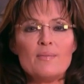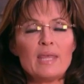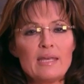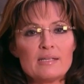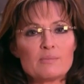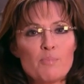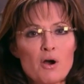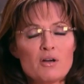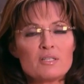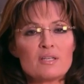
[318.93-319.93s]
It is
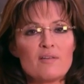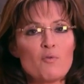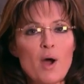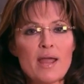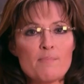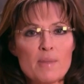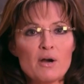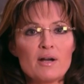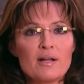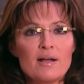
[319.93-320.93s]
part of why
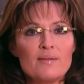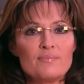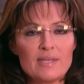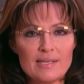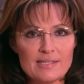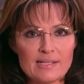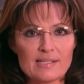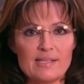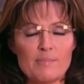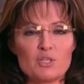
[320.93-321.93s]
America is
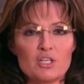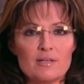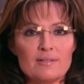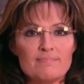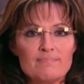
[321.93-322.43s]
exceptional.